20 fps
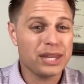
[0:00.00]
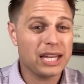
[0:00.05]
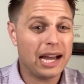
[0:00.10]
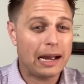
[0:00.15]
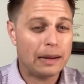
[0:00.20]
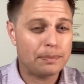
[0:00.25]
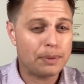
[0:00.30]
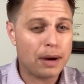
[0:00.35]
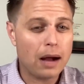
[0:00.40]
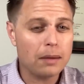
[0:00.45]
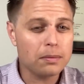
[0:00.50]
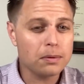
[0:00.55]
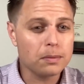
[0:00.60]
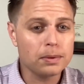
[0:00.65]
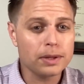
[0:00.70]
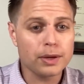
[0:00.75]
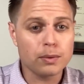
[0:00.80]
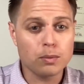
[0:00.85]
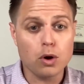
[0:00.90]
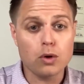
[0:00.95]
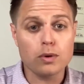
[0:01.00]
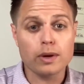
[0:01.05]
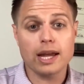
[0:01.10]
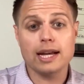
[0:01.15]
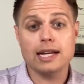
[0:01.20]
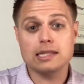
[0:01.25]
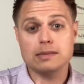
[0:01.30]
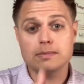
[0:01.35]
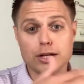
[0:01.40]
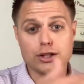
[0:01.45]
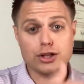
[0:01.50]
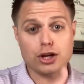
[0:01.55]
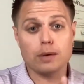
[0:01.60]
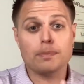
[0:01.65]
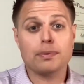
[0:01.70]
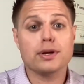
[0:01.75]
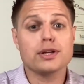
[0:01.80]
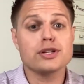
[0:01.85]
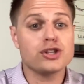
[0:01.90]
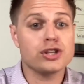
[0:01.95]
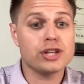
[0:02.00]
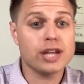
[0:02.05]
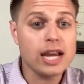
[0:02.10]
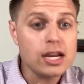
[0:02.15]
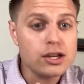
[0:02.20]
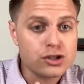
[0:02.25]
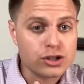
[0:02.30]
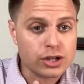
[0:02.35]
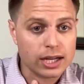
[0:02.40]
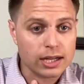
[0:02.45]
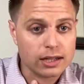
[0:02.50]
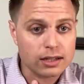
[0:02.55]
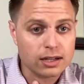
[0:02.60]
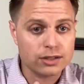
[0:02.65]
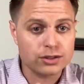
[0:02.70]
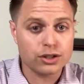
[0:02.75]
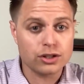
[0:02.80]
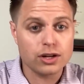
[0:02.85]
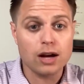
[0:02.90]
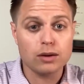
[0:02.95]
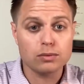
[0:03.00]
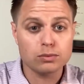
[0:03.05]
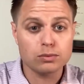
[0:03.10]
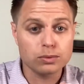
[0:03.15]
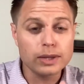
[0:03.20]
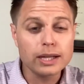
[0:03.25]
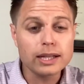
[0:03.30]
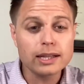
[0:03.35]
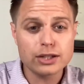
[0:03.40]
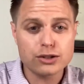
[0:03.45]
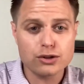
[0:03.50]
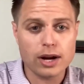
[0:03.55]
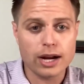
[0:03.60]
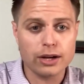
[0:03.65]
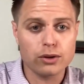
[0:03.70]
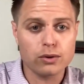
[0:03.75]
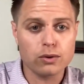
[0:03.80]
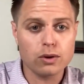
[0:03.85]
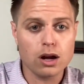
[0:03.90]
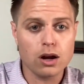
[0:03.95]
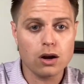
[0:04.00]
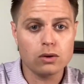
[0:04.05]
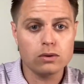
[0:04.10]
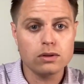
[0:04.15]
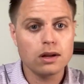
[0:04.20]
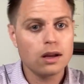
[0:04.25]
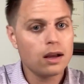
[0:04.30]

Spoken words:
I probably won't get as much appreciation because they're not really trying to grow,